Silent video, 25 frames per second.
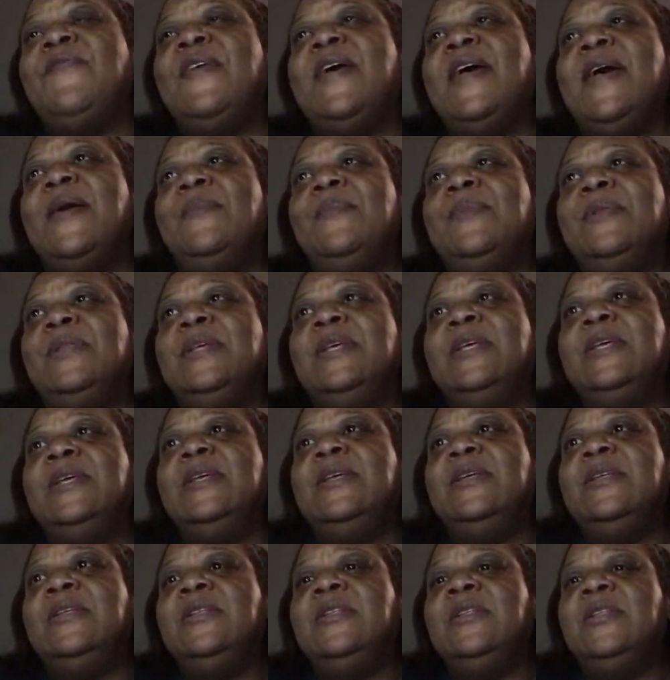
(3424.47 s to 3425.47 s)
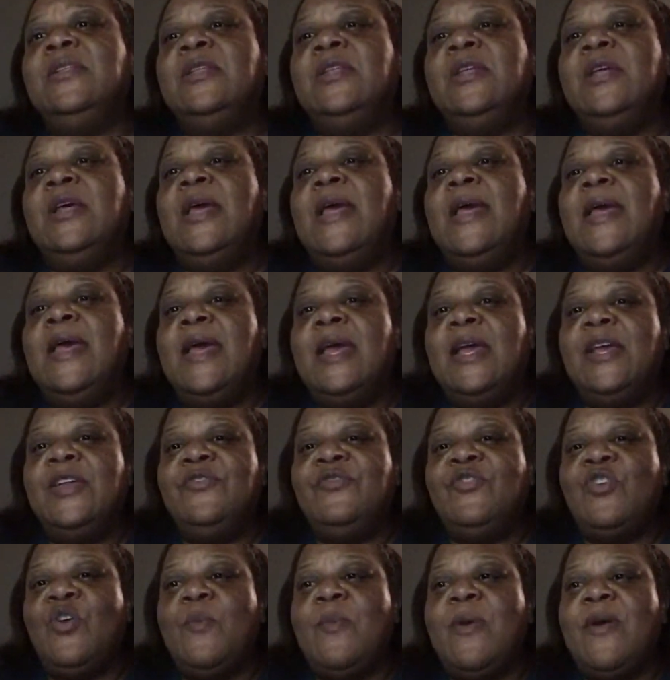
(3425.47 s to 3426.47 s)
family. Hey,
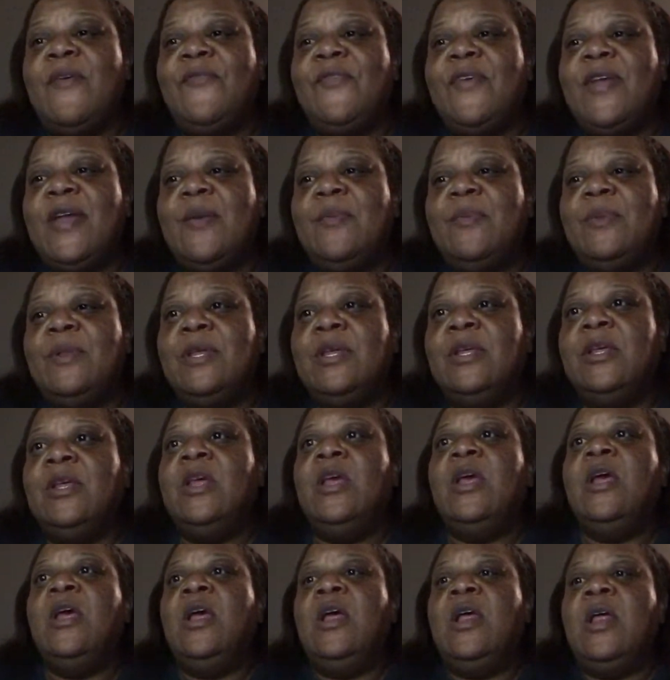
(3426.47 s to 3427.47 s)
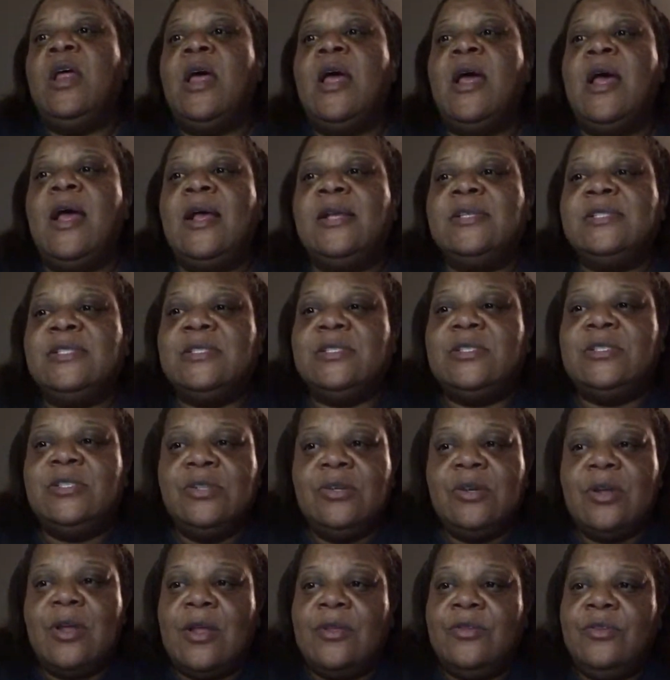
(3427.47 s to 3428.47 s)
Drama family. I
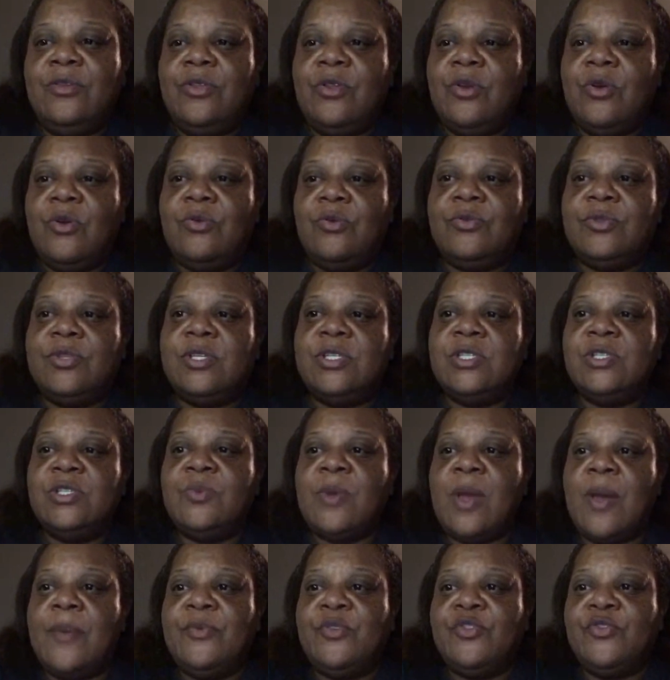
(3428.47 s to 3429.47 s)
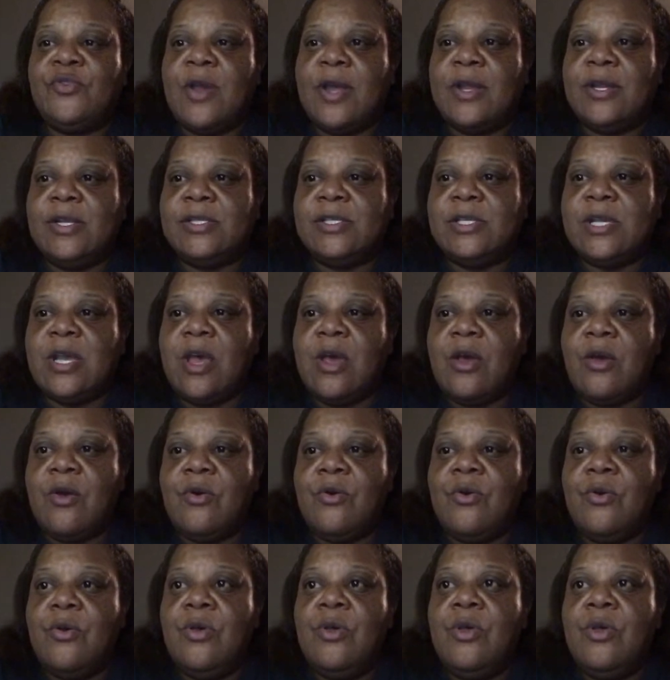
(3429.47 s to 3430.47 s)
still, this is what I've been trying to tell